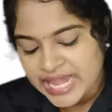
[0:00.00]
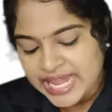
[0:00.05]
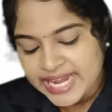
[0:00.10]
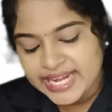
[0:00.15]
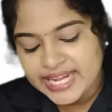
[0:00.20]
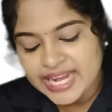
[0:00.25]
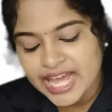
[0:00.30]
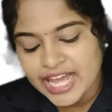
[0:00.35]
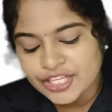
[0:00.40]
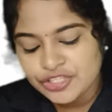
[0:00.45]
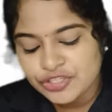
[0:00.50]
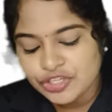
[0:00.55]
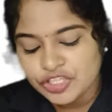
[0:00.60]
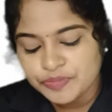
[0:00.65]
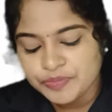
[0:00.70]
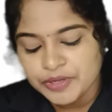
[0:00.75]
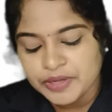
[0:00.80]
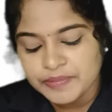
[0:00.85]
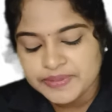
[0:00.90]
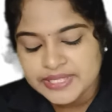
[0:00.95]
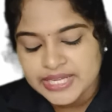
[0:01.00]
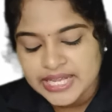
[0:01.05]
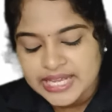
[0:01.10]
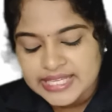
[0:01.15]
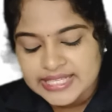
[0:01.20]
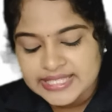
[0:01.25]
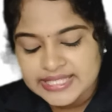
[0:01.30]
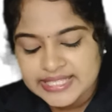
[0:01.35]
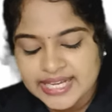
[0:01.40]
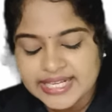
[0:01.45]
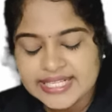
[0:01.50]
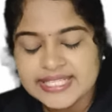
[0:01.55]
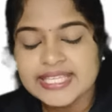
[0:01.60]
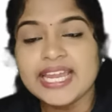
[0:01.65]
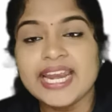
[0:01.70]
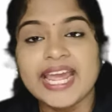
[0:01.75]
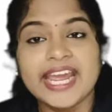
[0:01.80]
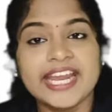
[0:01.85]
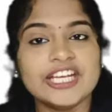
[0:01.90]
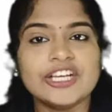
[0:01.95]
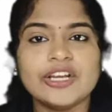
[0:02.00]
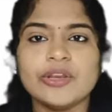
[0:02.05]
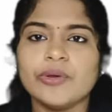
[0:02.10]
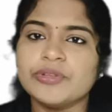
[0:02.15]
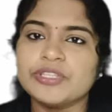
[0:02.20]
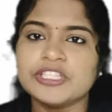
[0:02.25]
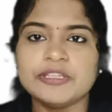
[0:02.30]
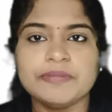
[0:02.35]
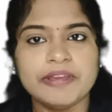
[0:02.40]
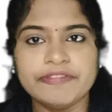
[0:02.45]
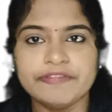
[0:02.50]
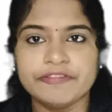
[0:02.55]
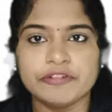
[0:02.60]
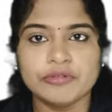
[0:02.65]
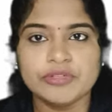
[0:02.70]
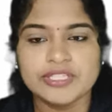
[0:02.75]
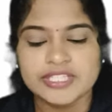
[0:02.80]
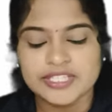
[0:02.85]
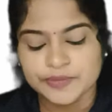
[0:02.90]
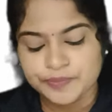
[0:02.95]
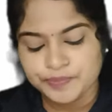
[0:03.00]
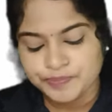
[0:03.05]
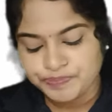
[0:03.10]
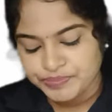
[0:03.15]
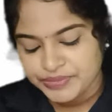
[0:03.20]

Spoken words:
In Angiosperms, seeds are enclosed by fruits.